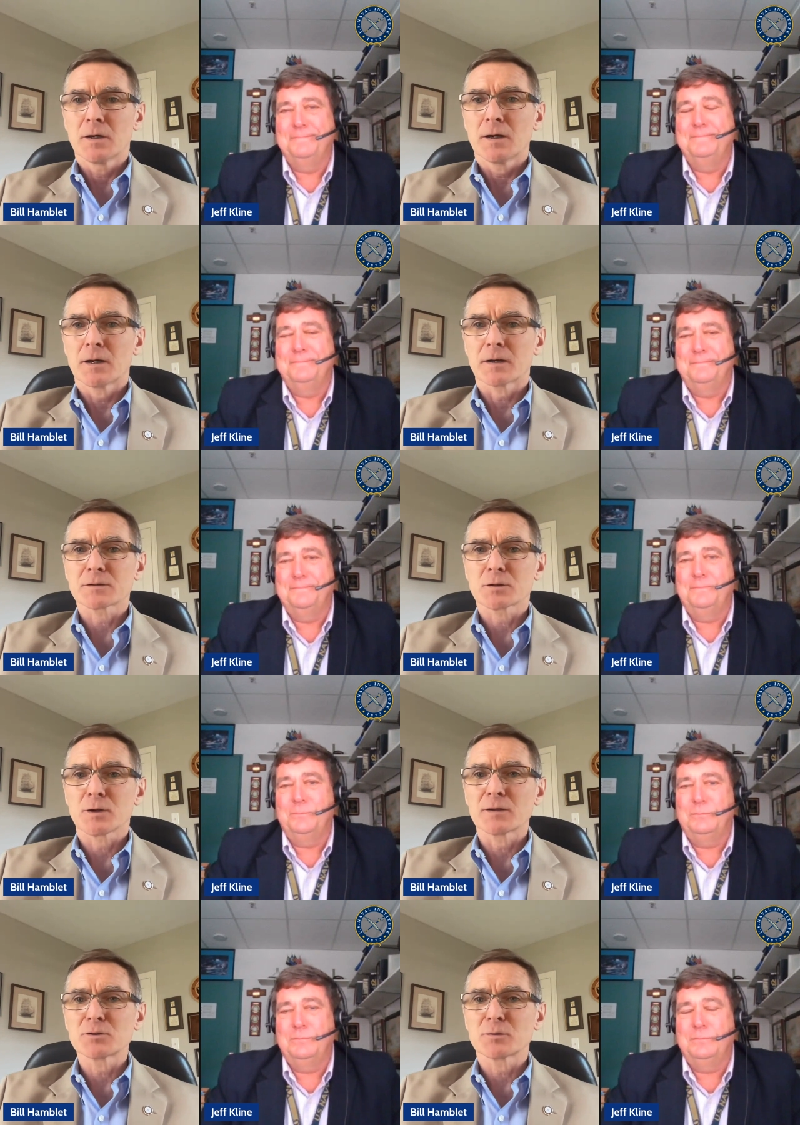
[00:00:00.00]
Speaker 1: So
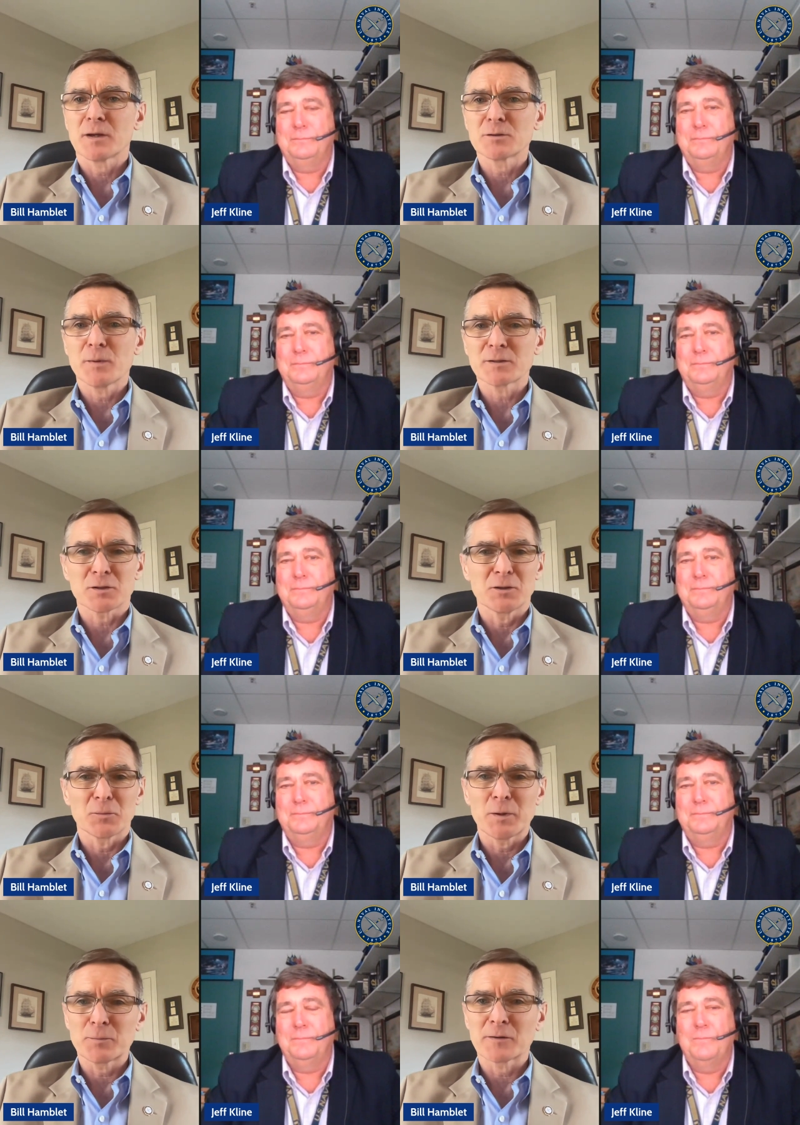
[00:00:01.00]
as you mentioned,
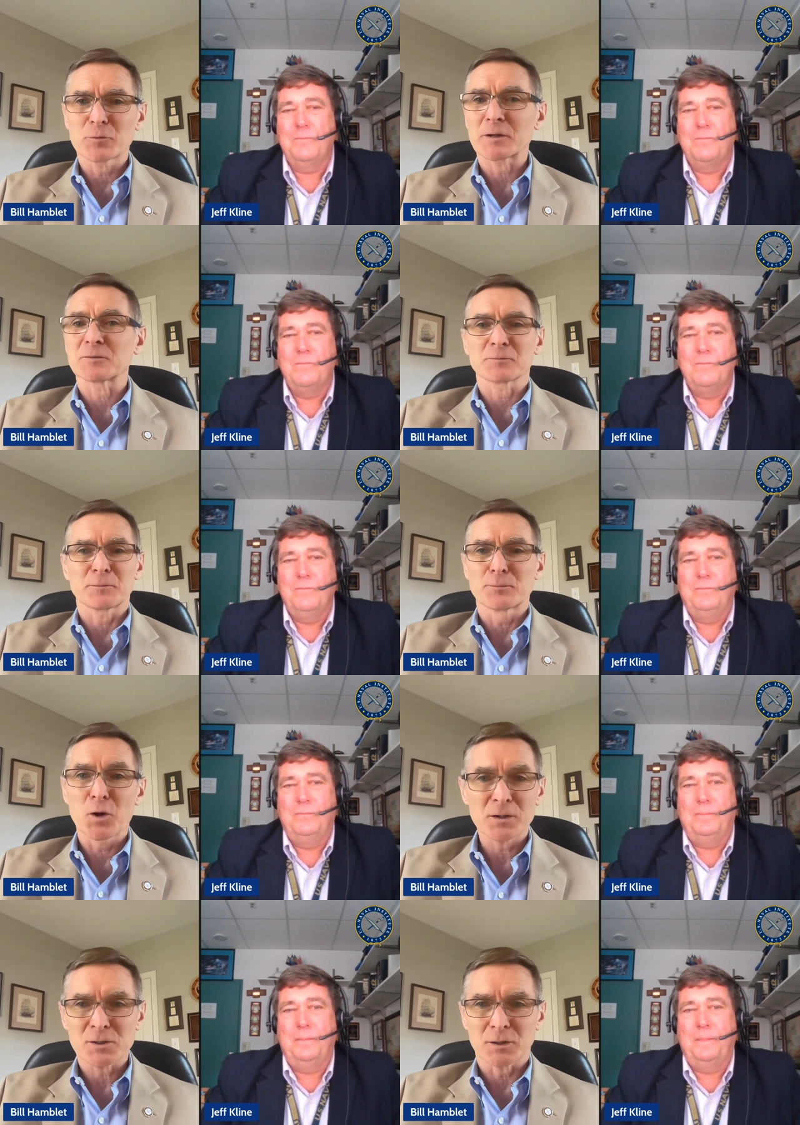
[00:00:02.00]
people have written
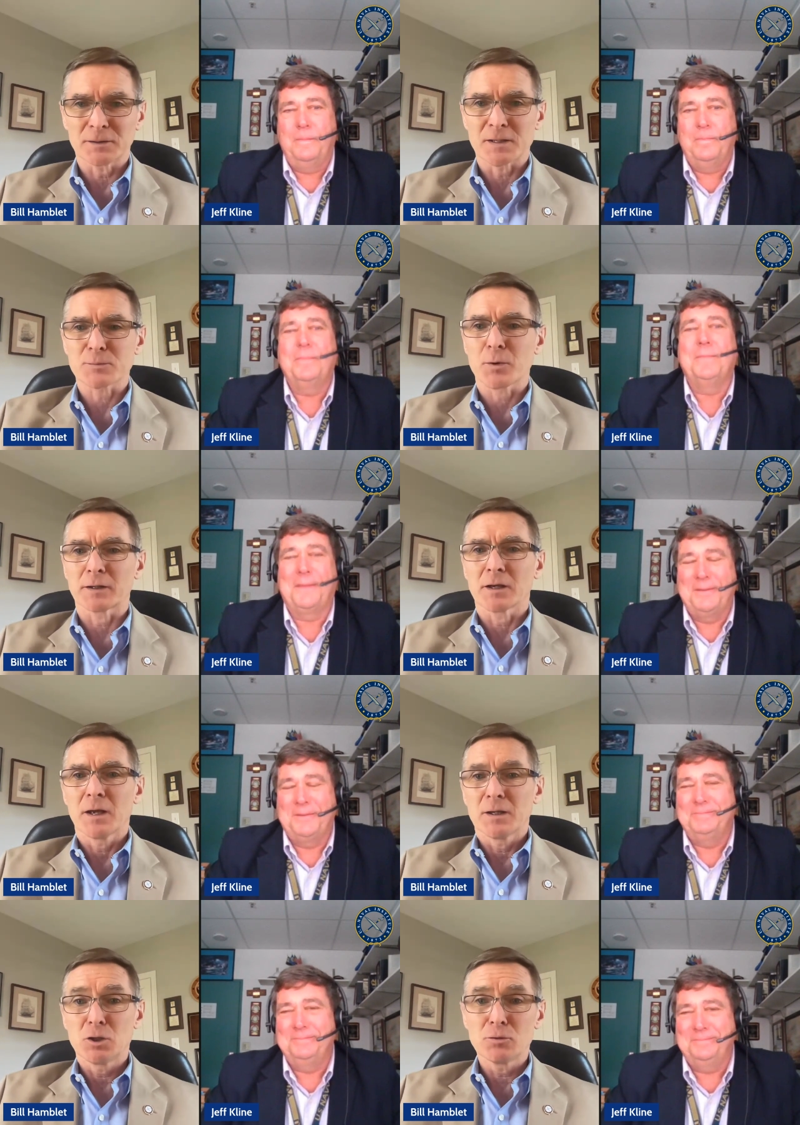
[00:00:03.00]
books on this, but
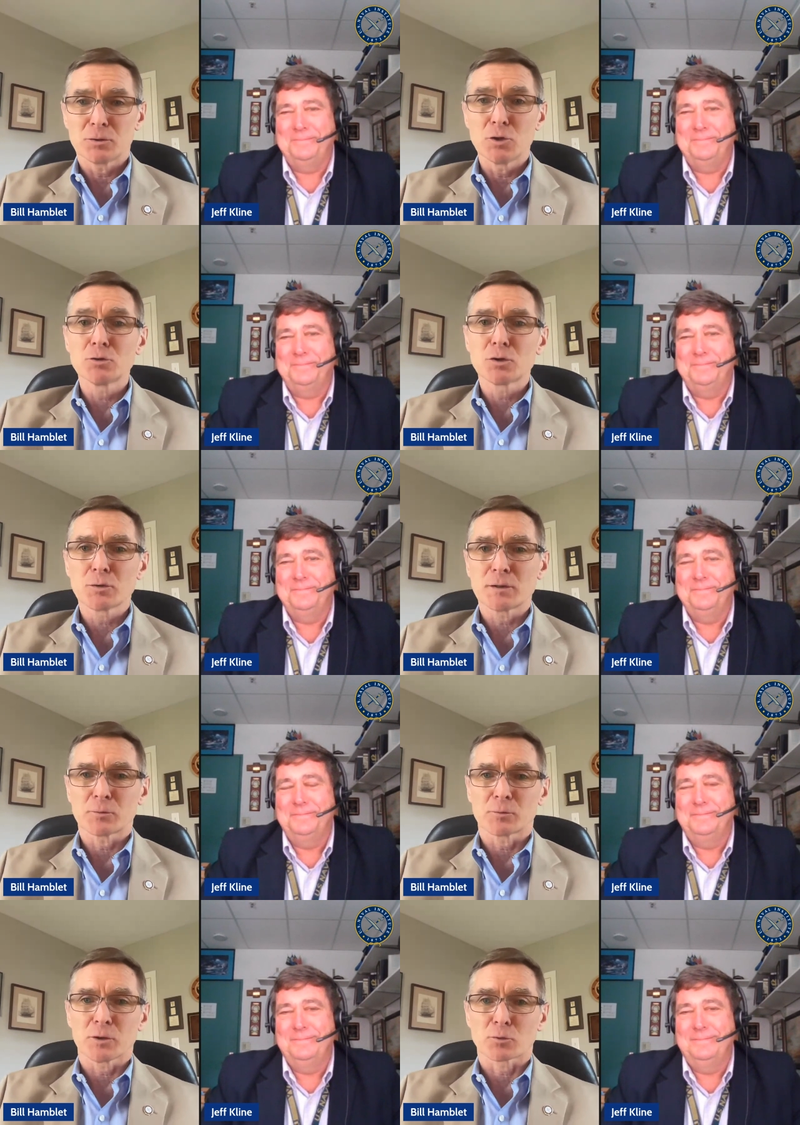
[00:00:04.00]
you do
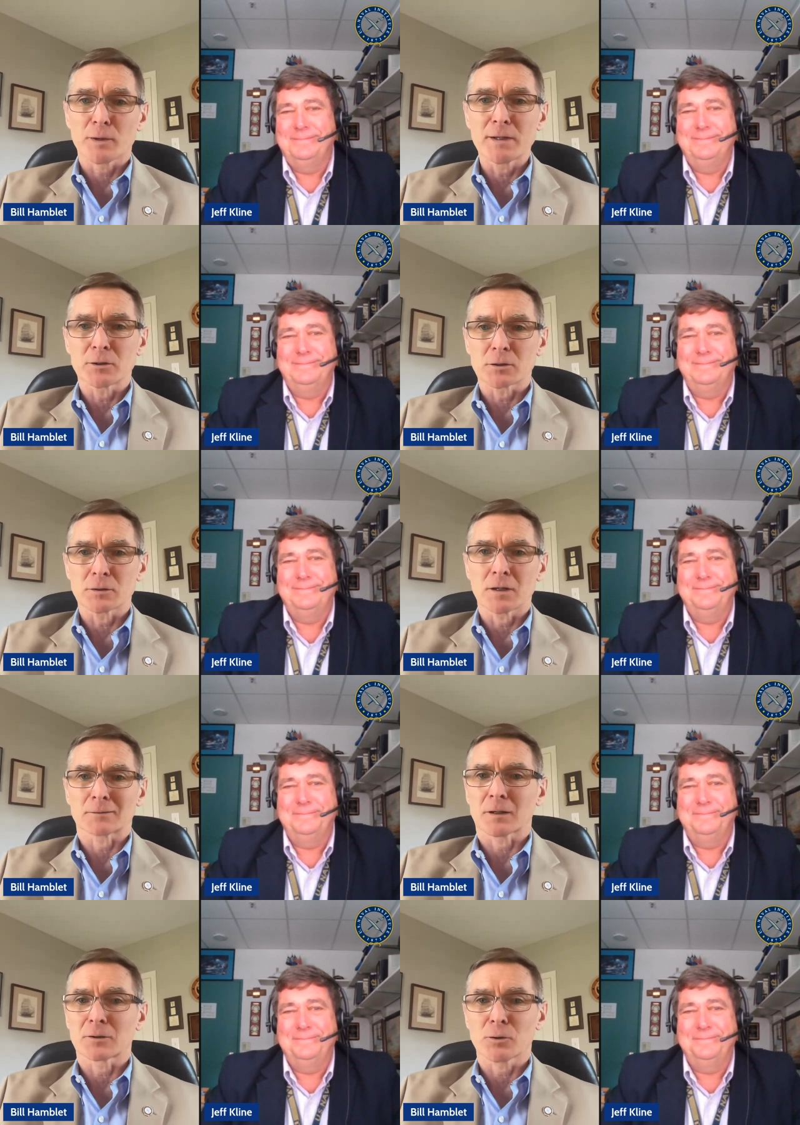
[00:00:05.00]
the reader
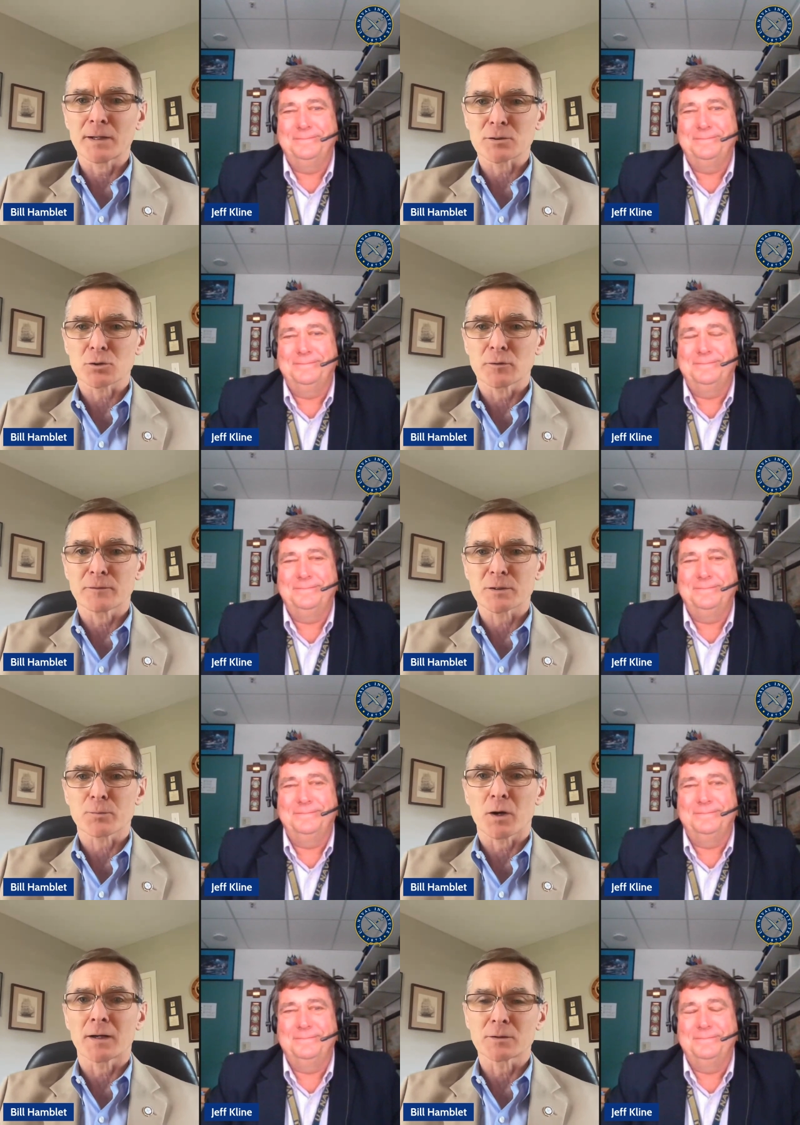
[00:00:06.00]
a great service
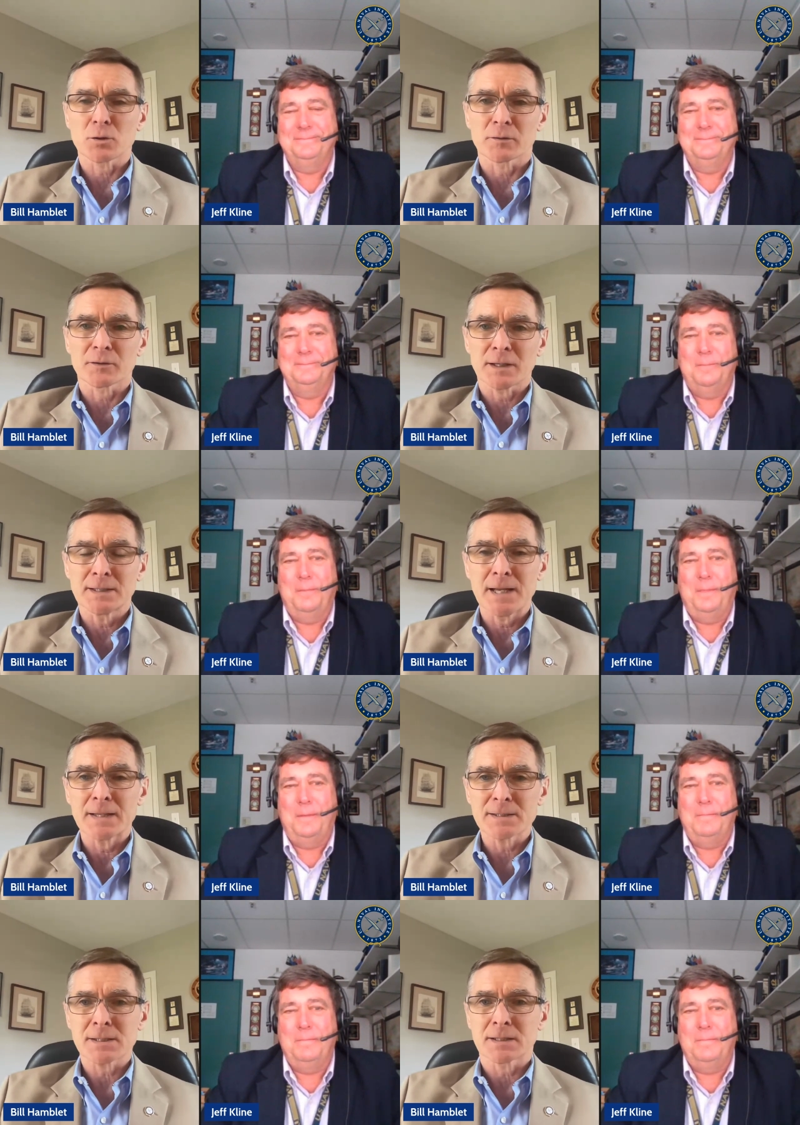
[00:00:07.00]
by sort of
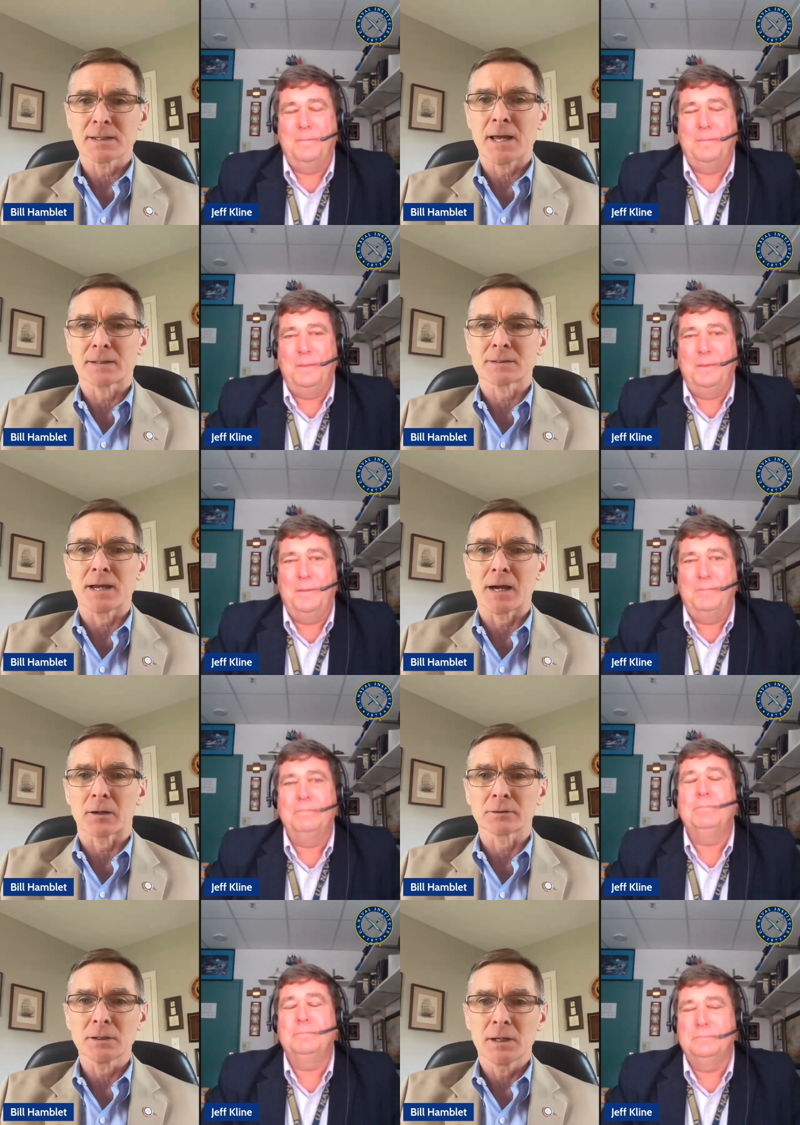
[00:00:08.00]
condensing that
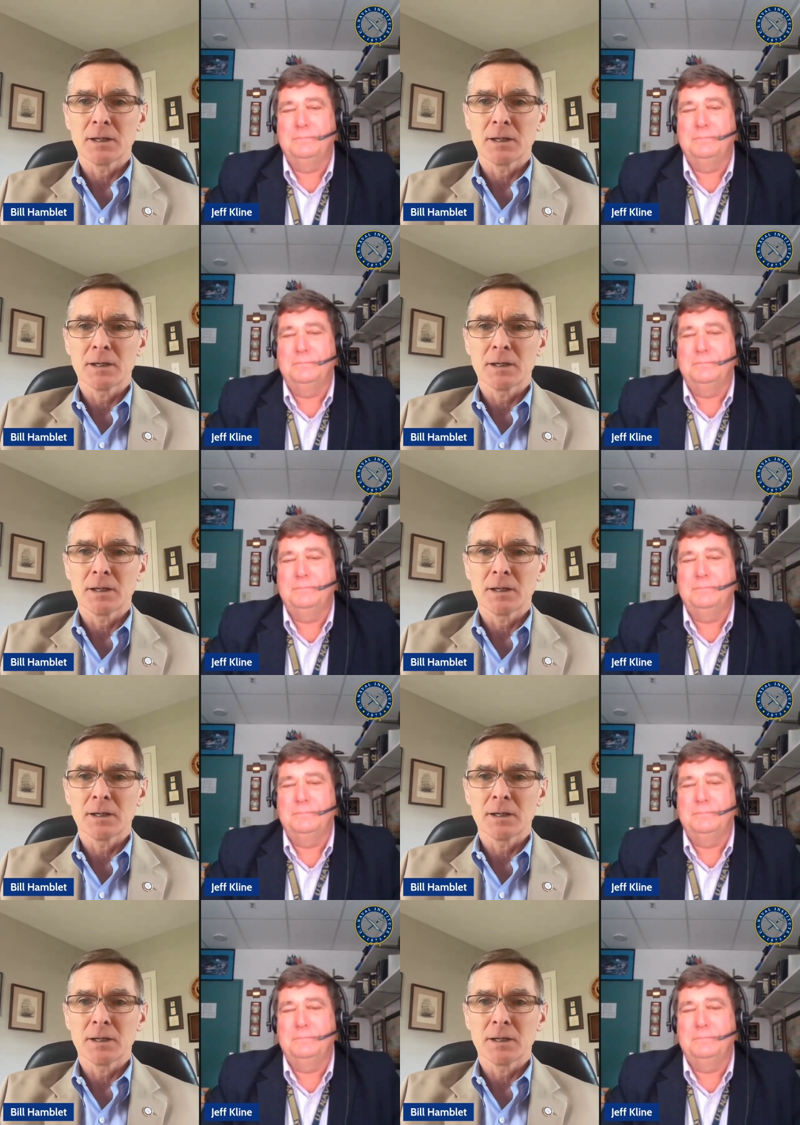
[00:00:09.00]
down,